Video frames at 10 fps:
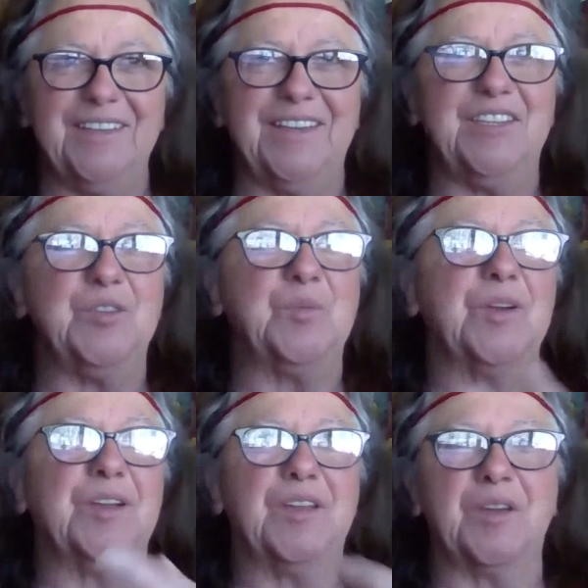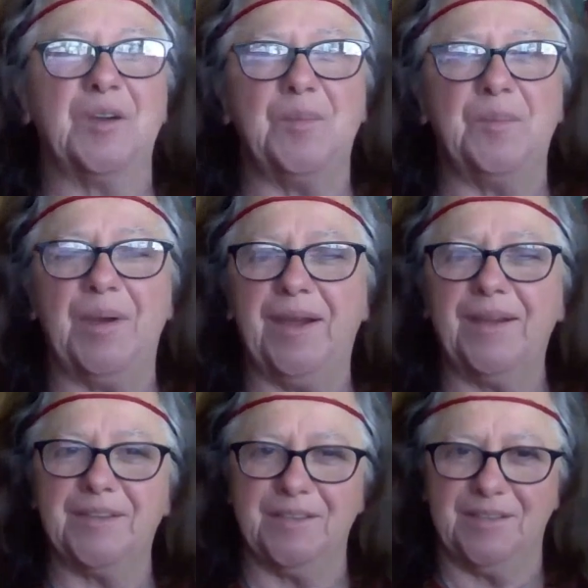And then we're going to come back
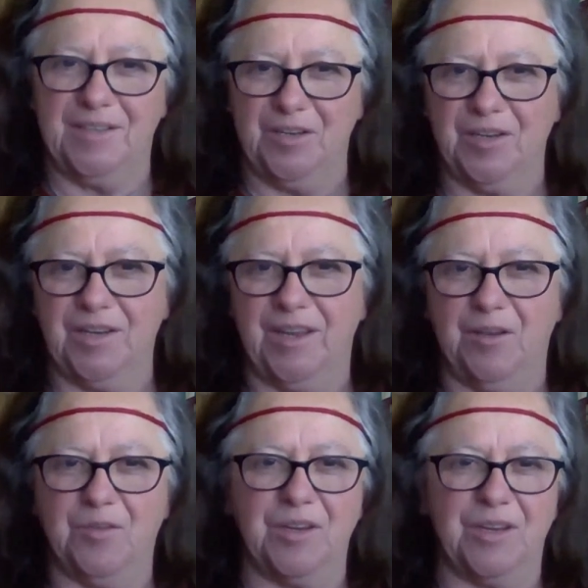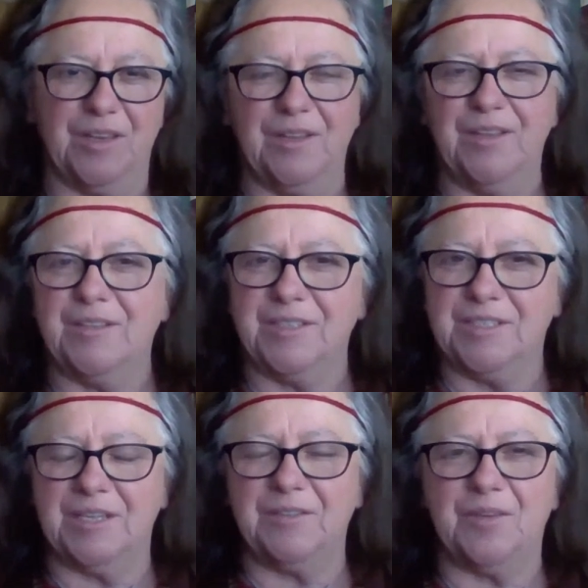to the here and now. We're going to
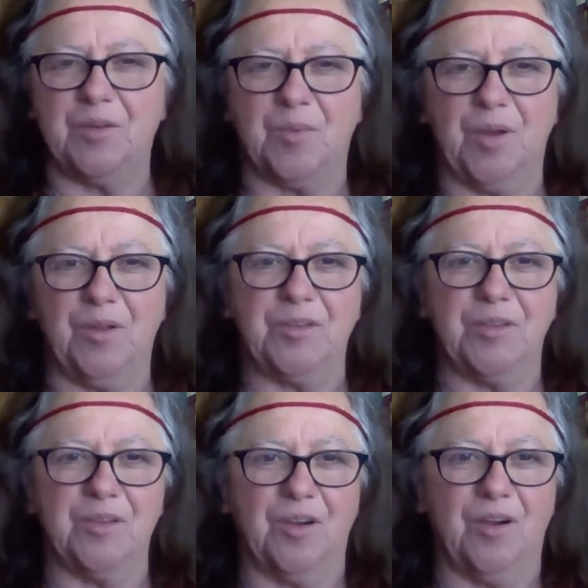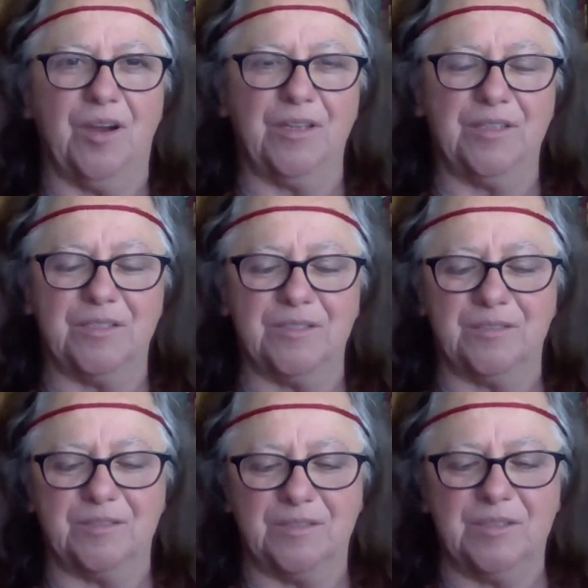say farewell to the gods.
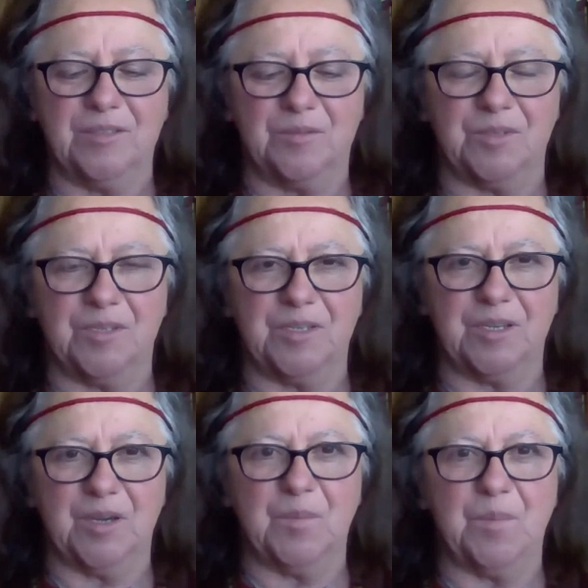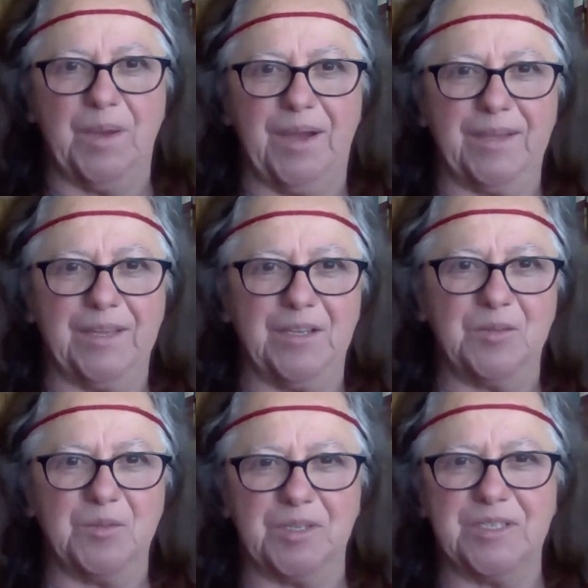And we're going to come back here.
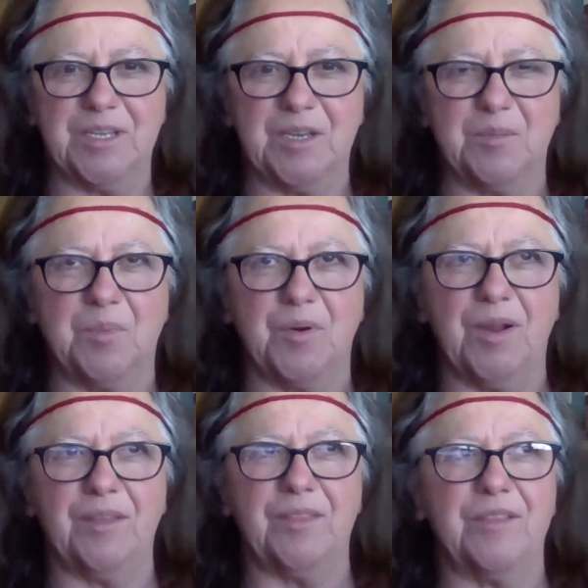We're going to take a breath.